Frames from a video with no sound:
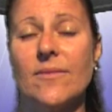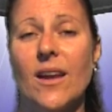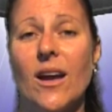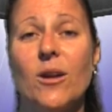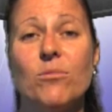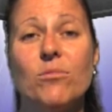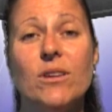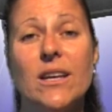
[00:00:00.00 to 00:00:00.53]

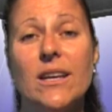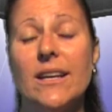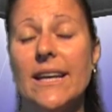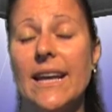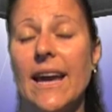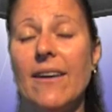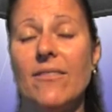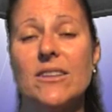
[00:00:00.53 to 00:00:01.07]
I really
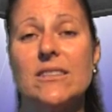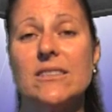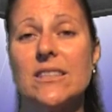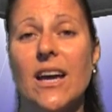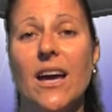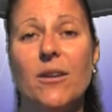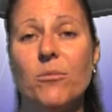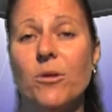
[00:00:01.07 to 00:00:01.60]
haven't
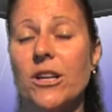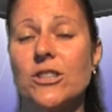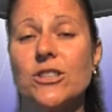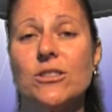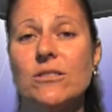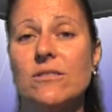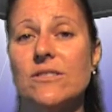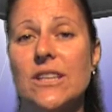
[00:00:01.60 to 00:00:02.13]
done what I
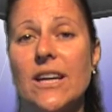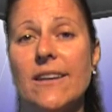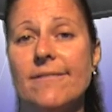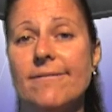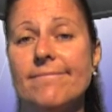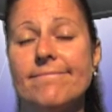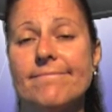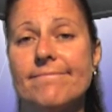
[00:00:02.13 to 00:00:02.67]
should have done.